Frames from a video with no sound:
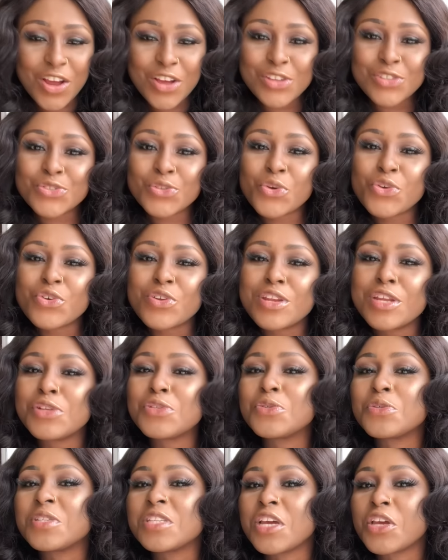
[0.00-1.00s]
So you need
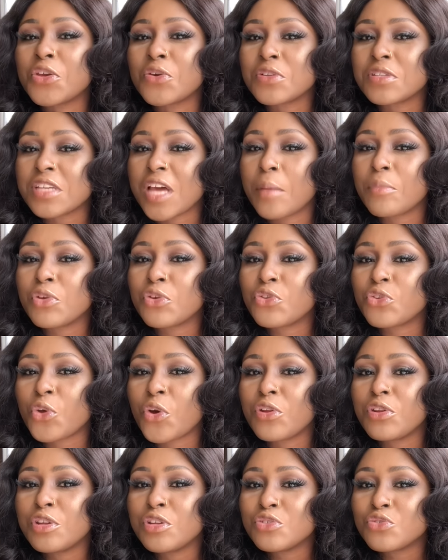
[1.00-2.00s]
to take your time. You
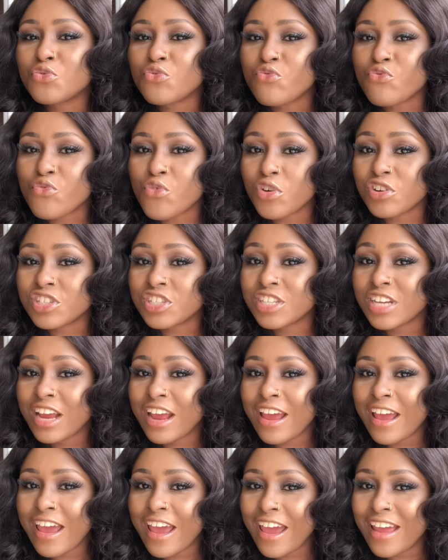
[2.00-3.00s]
don't need to rush
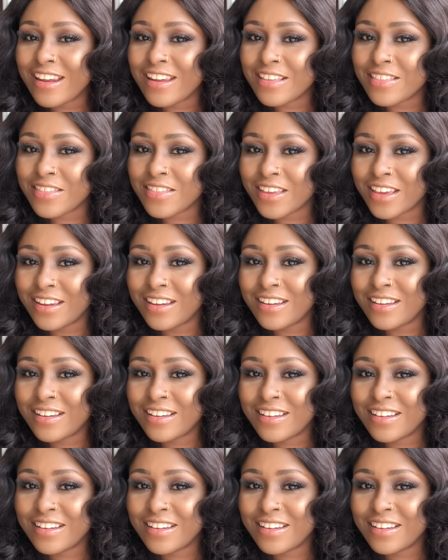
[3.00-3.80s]
anything.